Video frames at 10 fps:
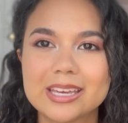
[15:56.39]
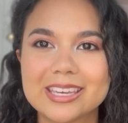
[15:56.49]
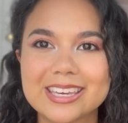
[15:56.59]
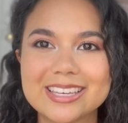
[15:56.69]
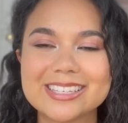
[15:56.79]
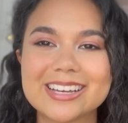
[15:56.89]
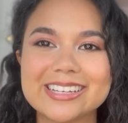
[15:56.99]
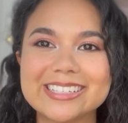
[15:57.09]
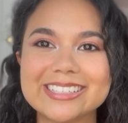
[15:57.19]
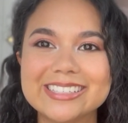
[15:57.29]

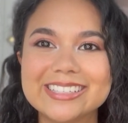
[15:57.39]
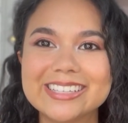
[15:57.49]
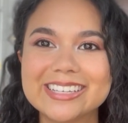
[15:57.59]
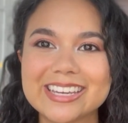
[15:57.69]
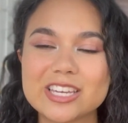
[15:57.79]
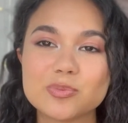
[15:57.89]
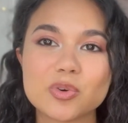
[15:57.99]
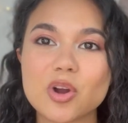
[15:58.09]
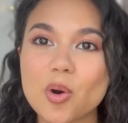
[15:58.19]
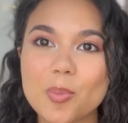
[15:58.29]
He's
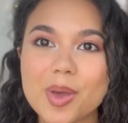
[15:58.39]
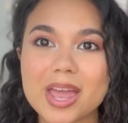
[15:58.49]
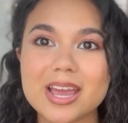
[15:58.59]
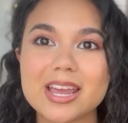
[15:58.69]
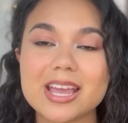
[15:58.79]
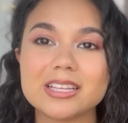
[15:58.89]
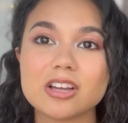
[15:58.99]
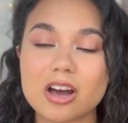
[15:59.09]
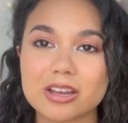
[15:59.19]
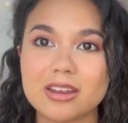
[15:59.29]
more open and
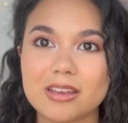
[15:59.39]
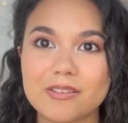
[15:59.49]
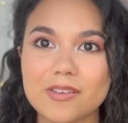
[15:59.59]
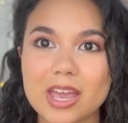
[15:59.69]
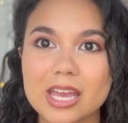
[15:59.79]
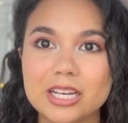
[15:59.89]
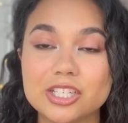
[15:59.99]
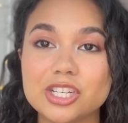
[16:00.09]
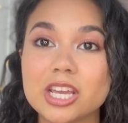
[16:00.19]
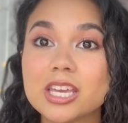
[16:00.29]
talkative, and
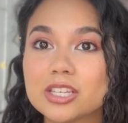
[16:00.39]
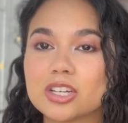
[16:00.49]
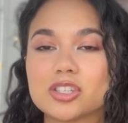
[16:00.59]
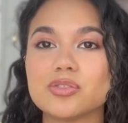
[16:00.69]
he starts to